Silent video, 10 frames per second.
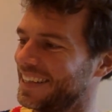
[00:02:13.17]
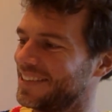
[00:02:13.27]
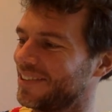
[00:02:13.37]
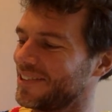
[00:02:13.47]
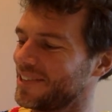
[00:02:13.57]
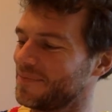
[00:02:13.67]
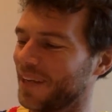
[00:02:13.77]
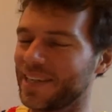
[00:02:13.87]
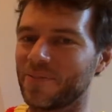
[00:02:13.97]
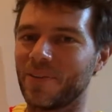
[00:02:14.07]
Tortoise
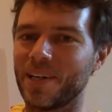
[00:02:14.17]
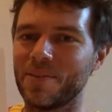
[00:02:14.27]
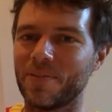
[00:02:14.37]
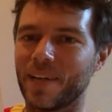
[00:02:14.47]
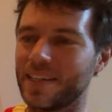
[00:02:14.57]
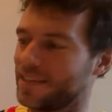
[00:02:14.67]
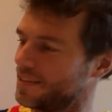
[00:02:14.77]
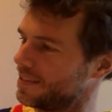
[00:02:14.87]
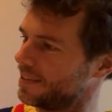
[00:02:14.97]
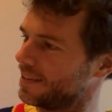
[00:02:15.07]
made a funny
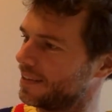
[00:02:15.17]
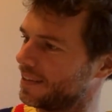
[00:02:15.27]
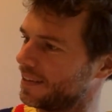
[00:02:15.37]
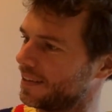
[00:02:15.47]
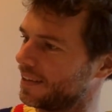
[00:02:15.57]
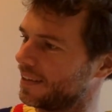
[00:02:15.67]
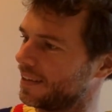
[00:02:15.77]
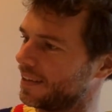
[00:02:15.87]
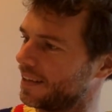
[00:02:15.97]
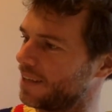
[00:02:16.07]
face.
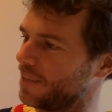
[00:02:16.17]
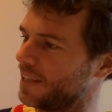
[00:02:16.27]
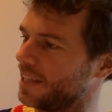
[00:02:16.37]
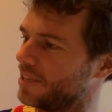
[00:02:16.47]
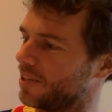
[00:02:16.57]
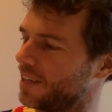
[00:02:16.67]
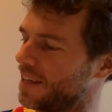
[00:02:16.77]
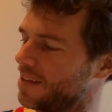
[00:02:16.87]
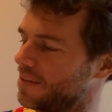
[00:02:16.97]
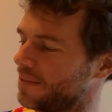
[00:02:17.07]
That made Hedgehog
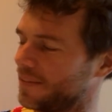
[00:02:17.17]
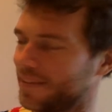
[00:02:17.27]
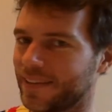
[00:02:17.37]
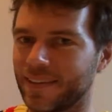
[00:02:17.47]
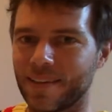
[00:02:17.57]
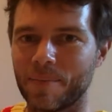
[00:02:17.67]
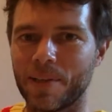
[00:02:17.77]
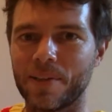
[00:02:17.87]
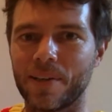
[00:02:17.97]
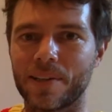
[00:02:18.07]
laugh. I
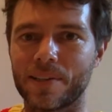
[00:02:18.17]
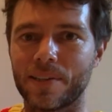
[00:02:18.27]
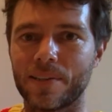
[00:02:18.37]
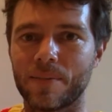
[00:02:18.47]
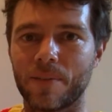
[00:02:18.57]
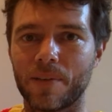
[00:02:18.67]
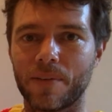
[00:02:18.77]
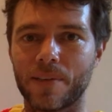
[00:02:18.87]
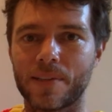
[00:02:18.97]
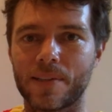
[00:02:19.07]
bet you guys can do some funny
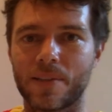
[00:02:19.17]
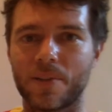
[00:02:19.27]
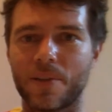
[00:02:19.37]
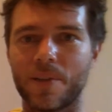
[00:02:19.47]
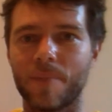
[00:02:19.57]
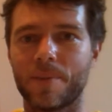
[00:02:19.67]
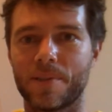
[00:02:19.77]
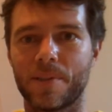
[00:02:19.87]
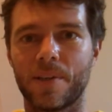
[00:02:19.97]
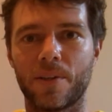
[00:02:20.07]
faces. I'll try and do one. I'm not so good.